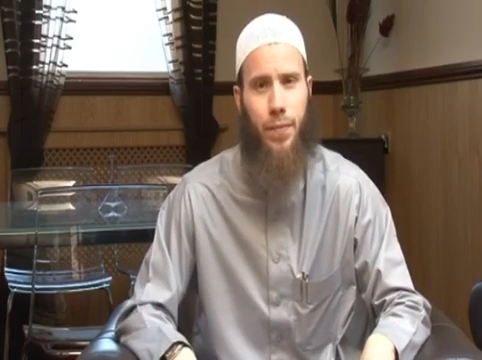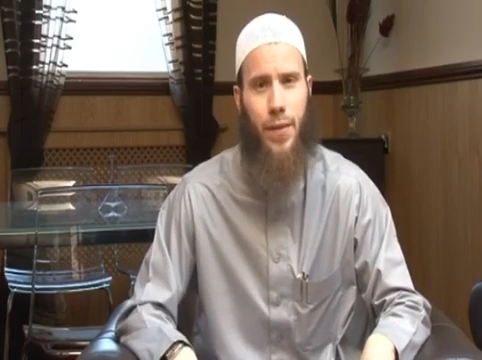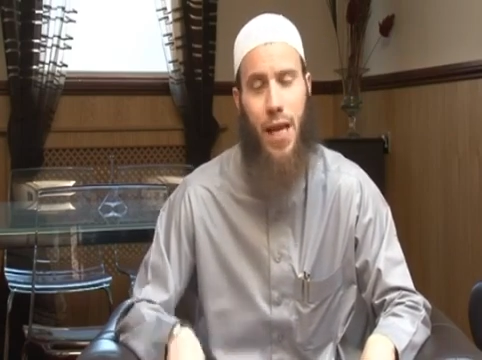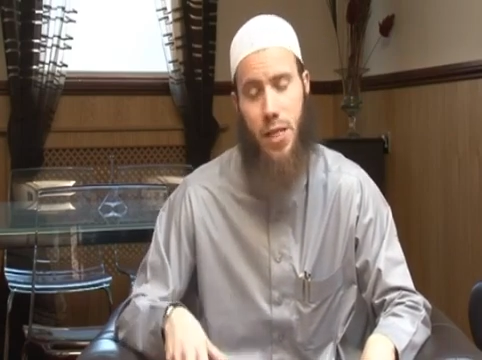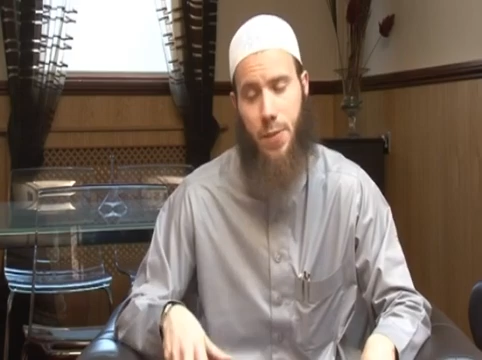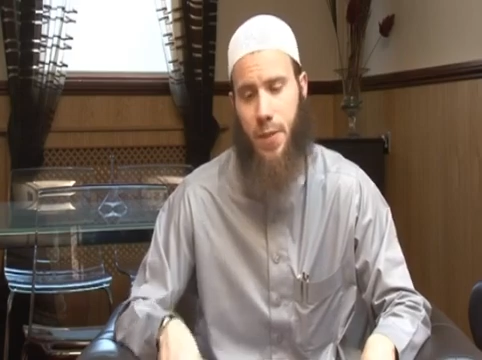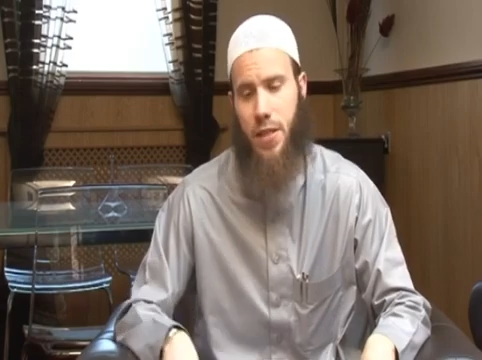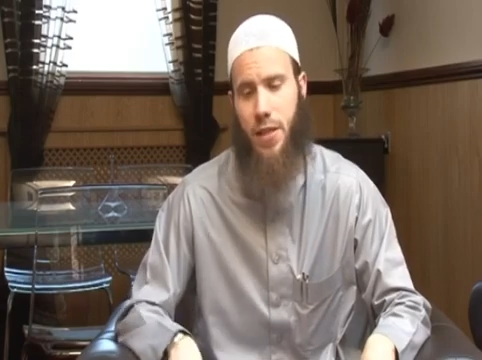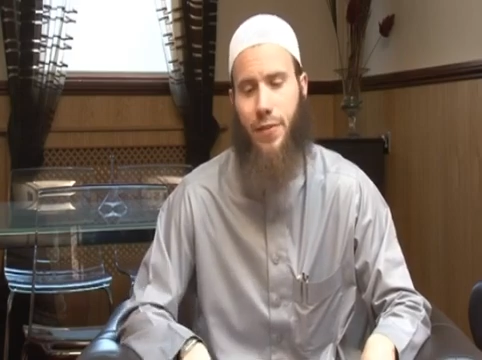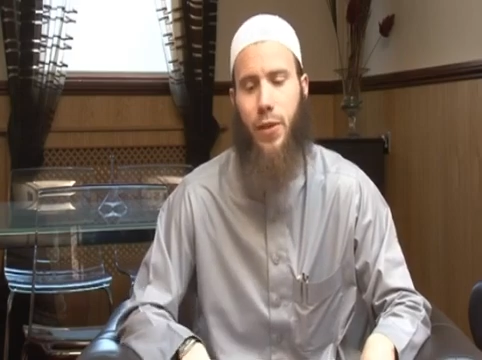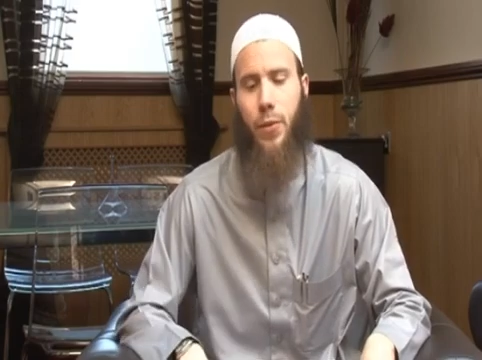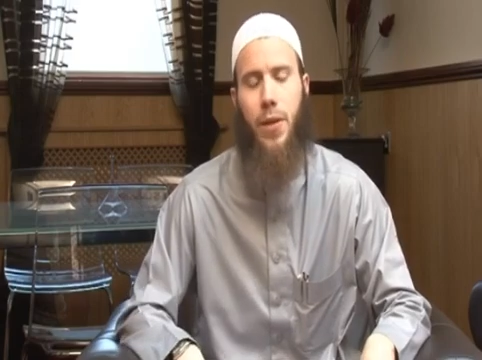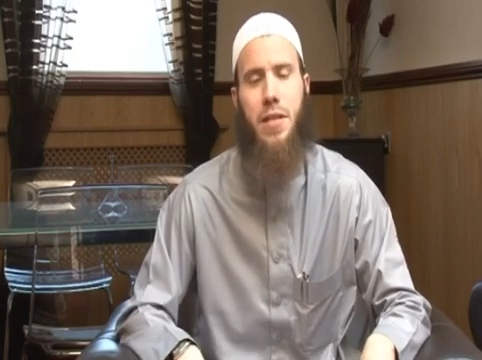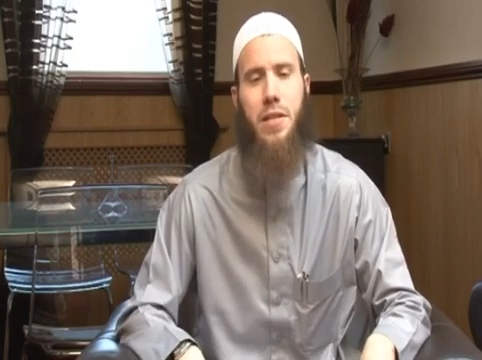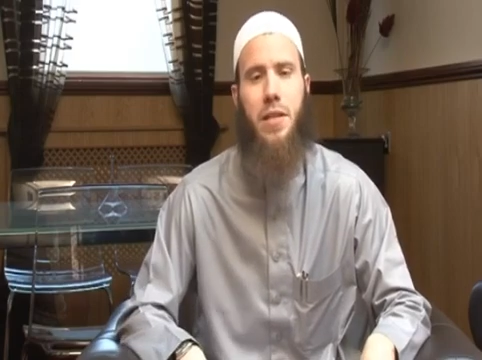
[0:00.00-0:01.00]
that
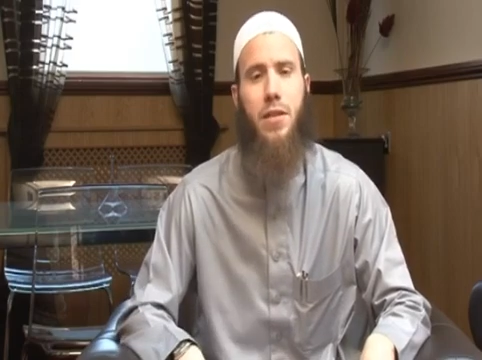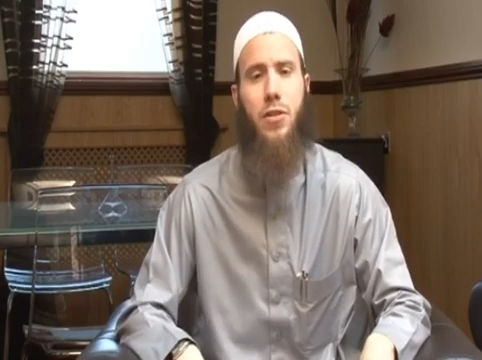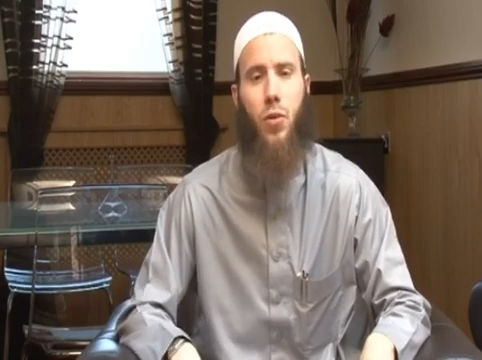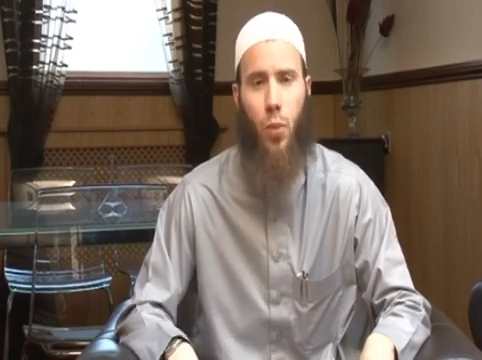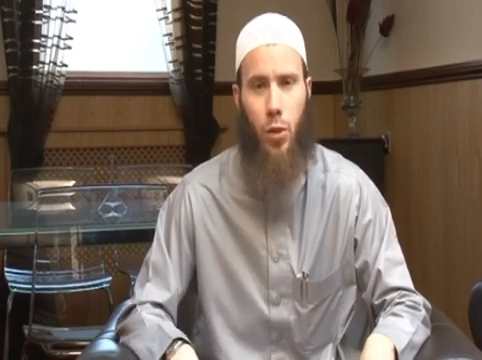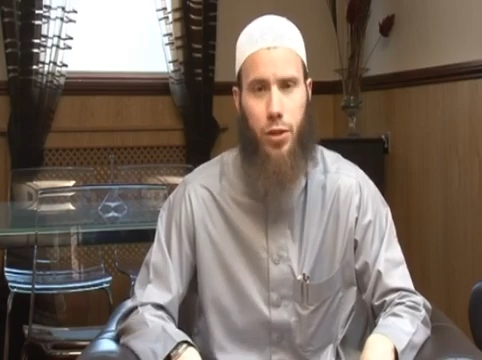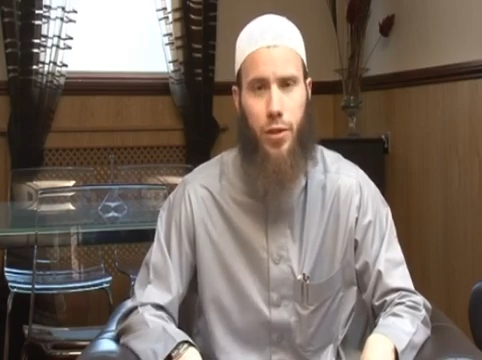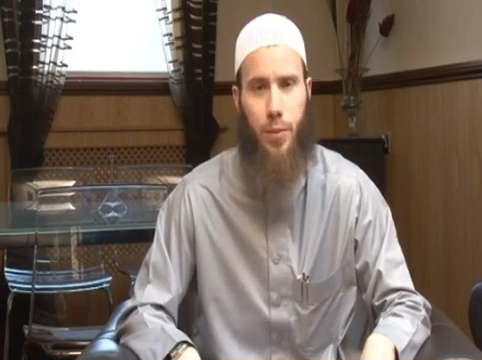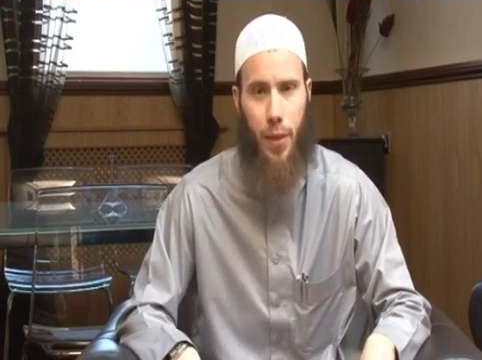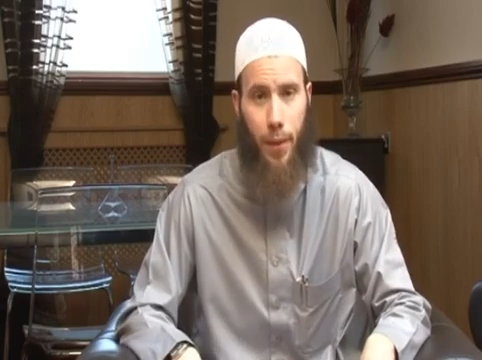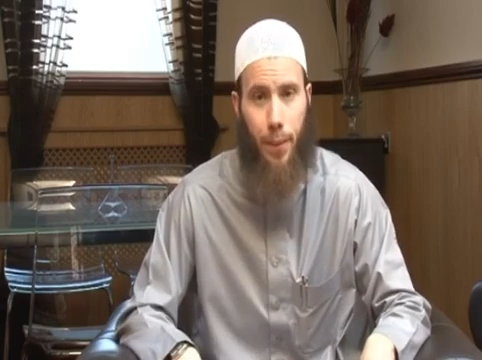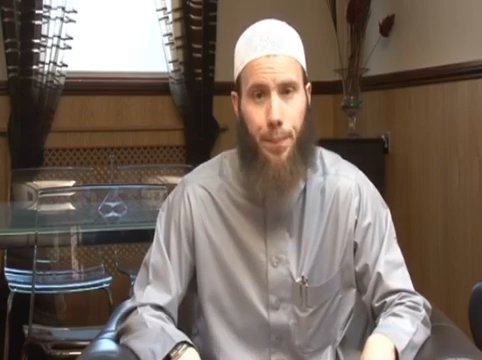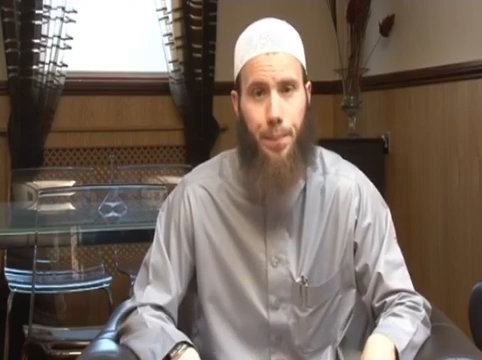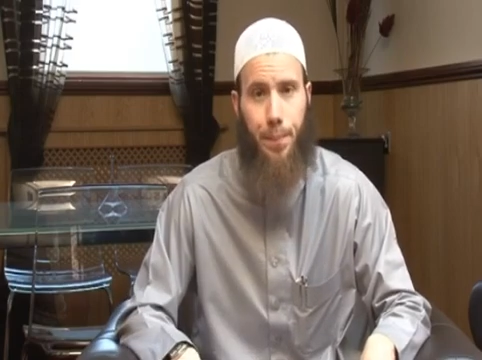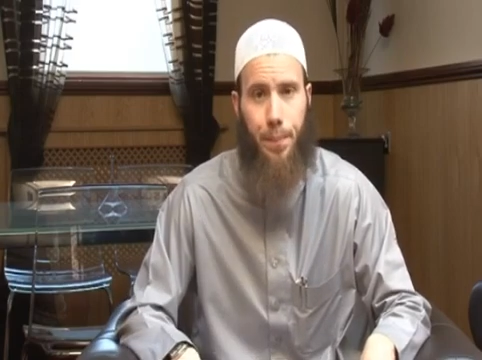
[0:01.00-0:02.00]
specific reason is to worship
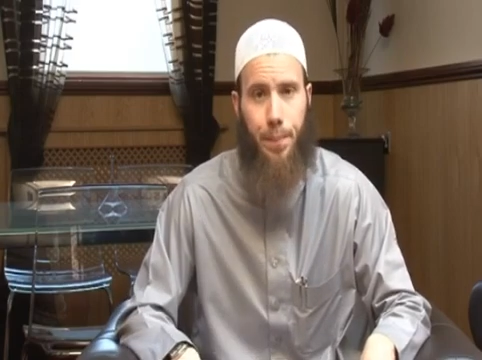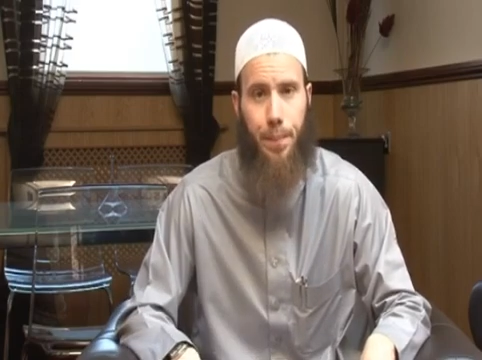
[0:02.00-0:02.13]
him.